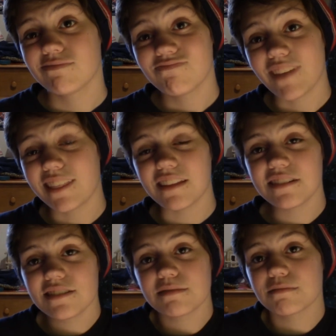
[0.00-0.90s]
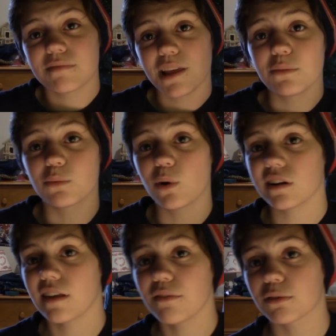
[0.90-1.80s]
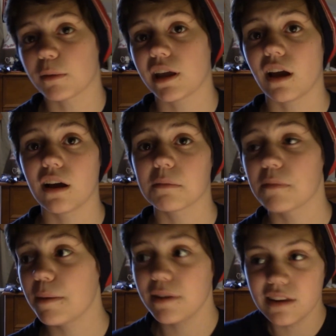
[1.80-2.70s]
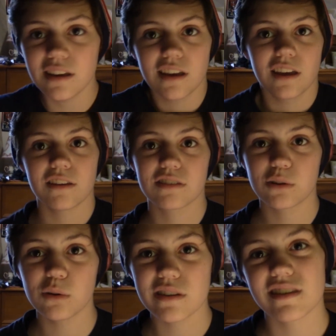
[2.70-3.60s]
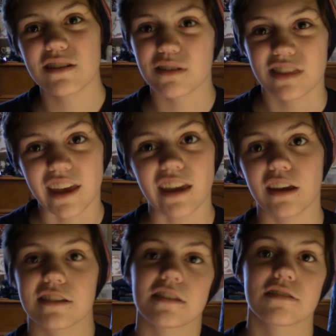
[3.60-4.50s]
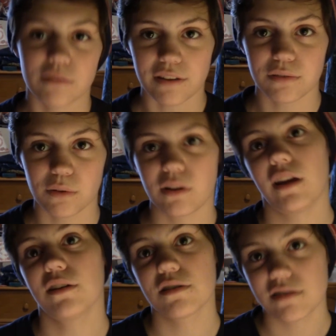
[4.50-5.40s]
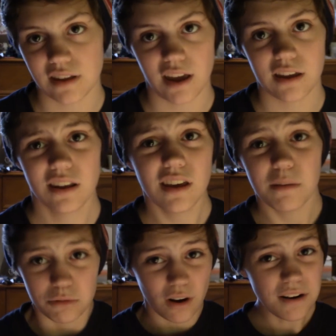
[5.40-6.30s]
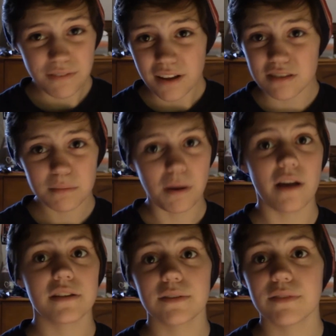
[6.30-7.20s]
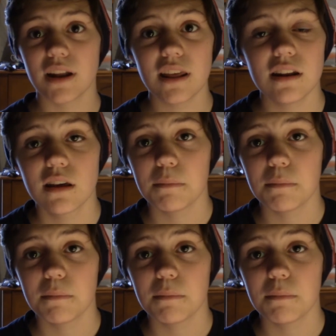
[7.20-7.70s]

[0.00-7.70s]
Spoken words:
And that just, it works out for me. Maybe school isn't your thing because it's stressful, and I understand. Try to find some positive in it.